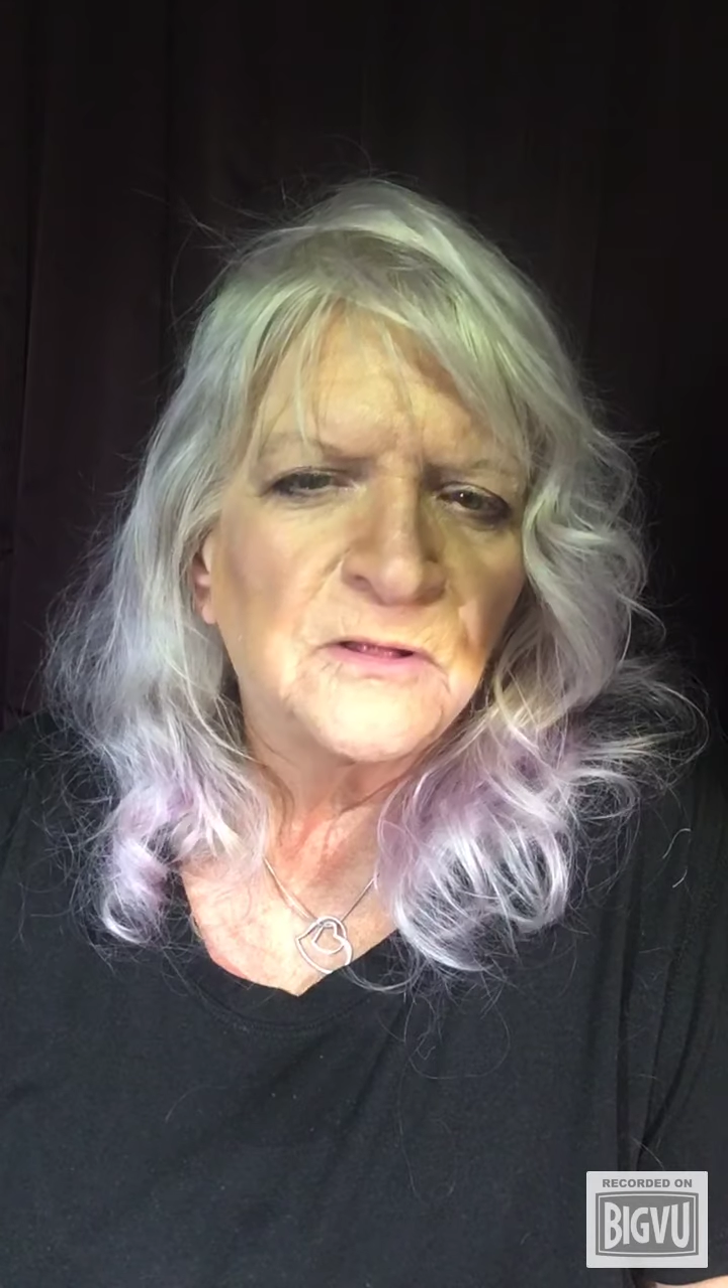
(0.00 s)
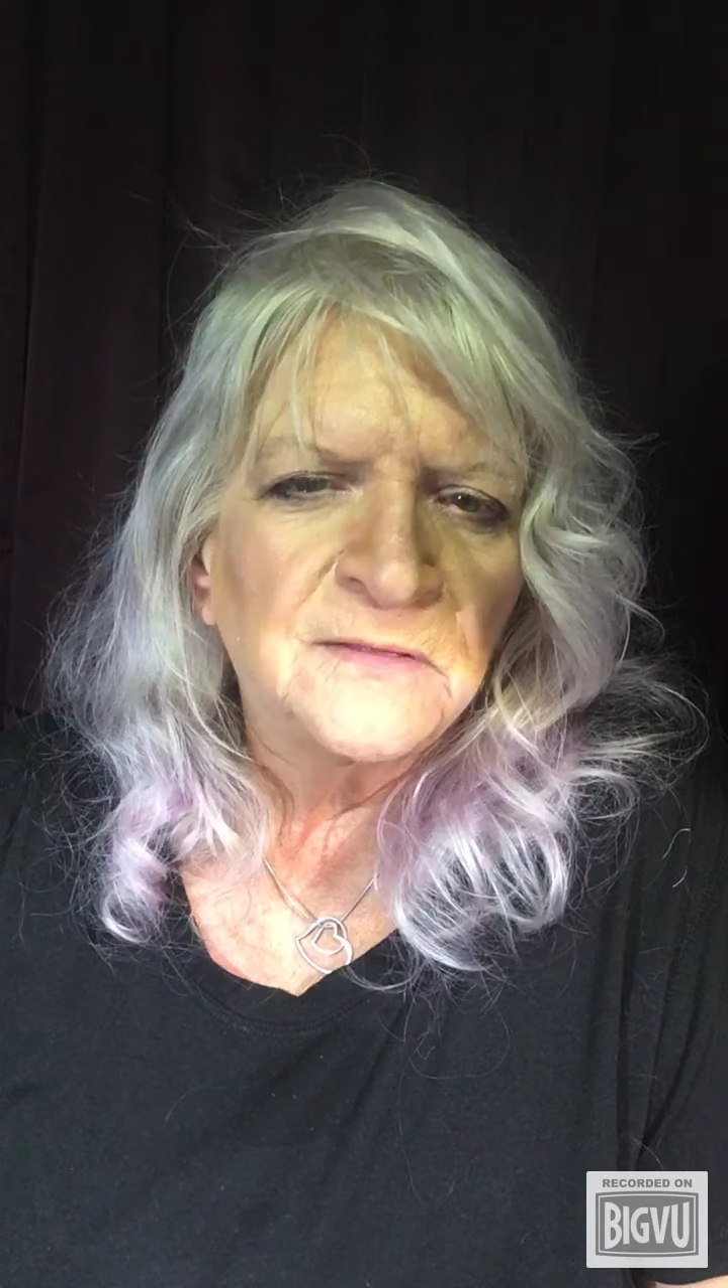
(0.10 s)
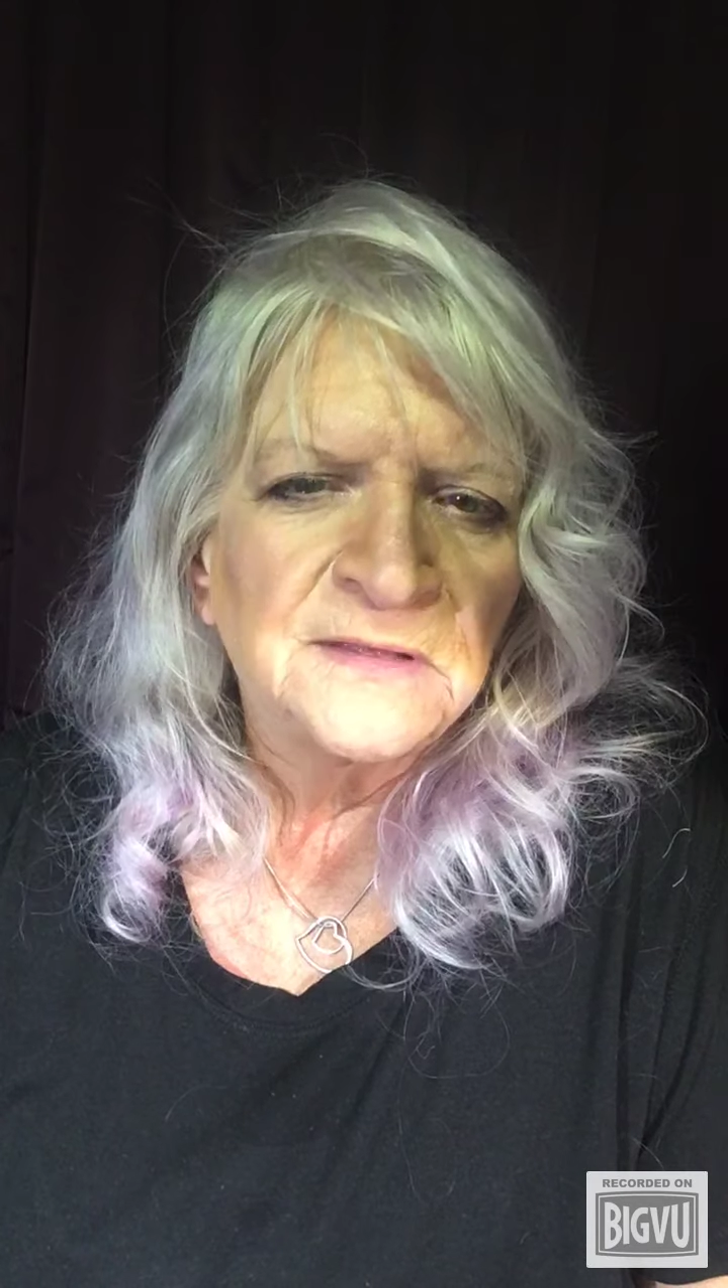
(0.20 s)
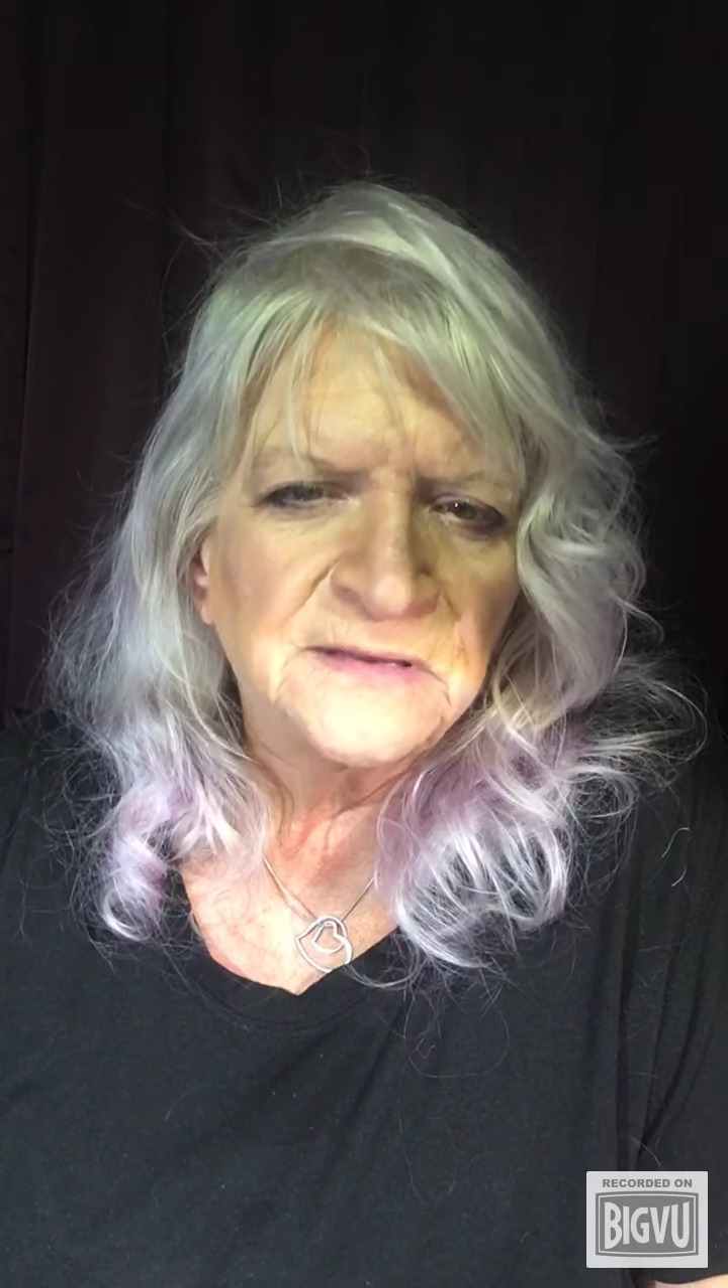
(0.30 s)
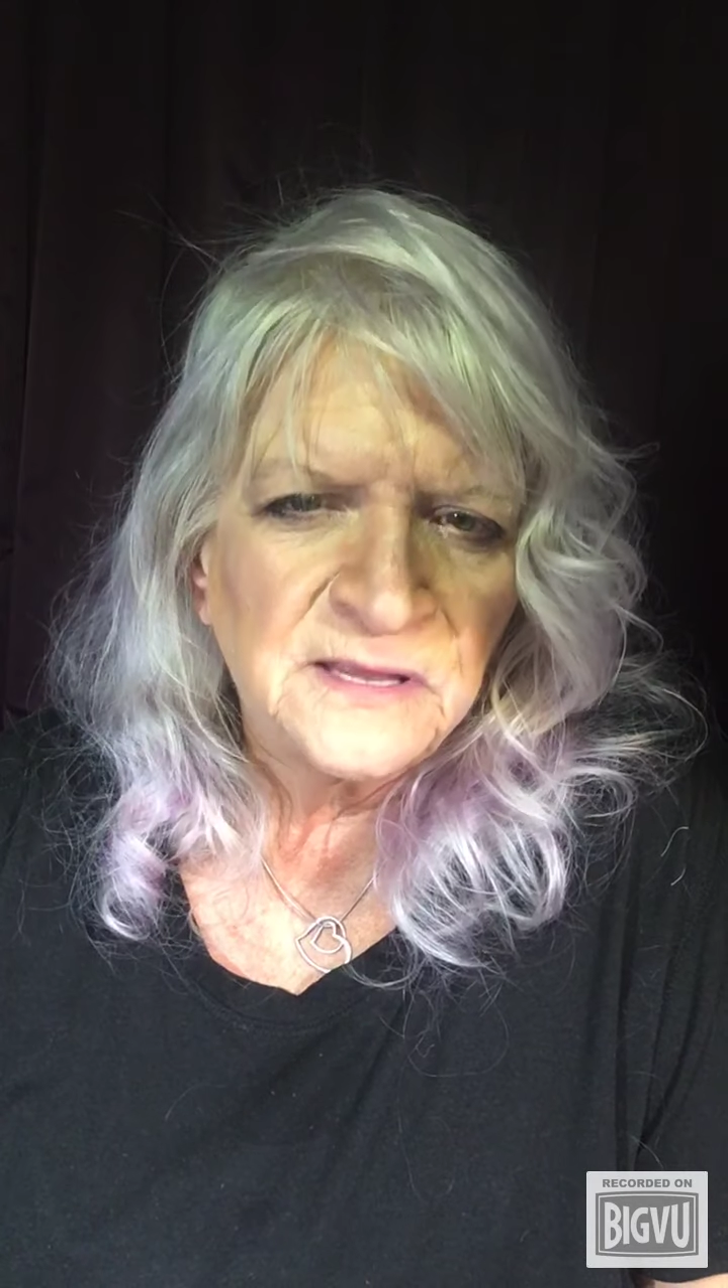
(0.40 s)
on
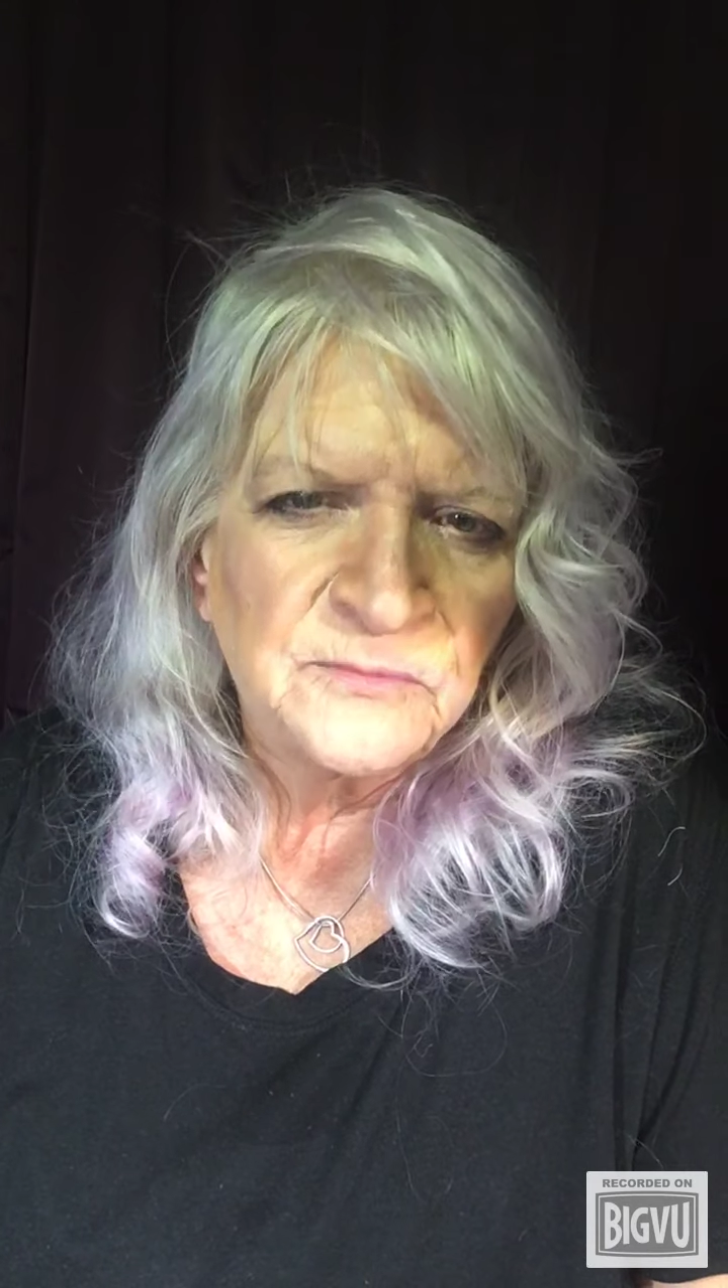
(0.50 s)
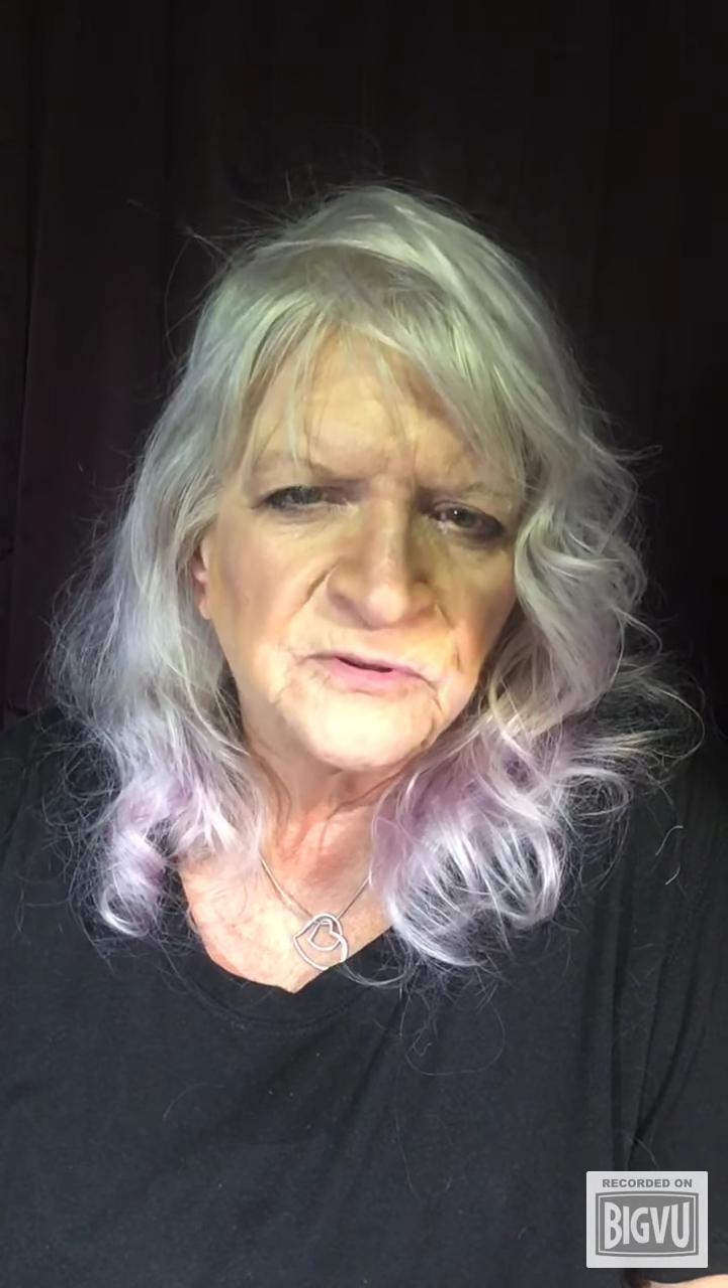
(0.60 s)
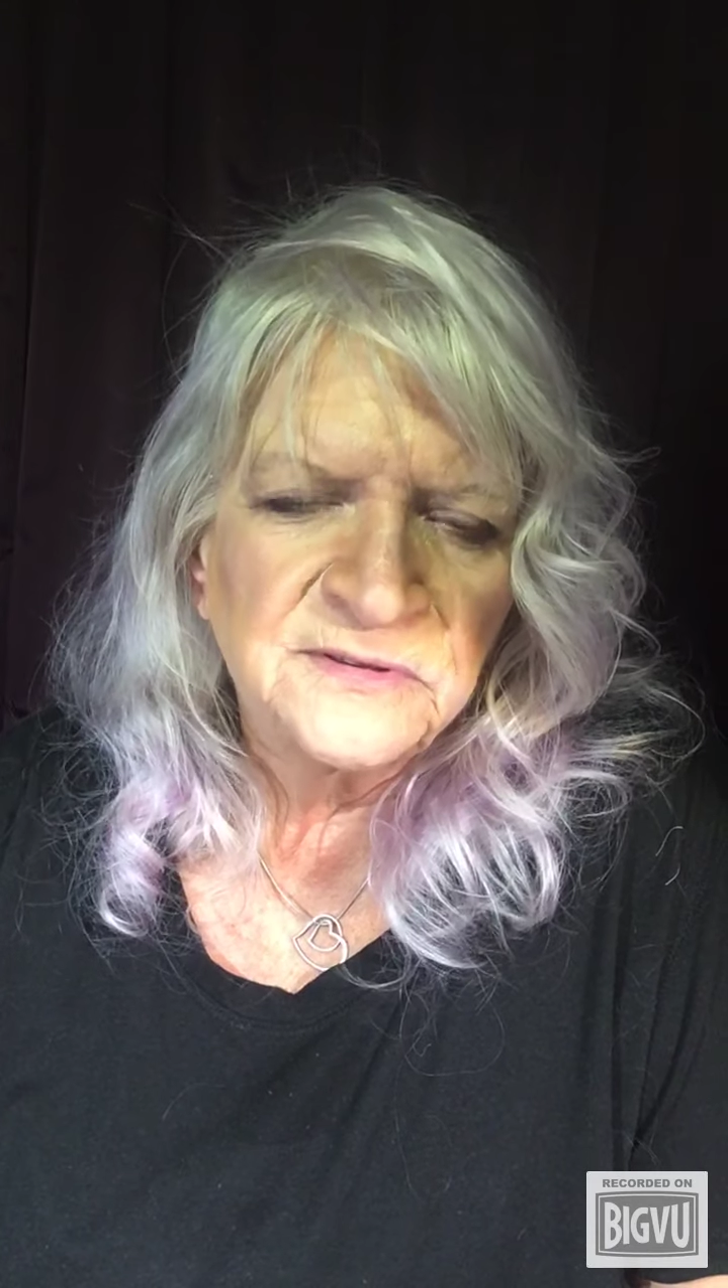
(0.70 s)
the table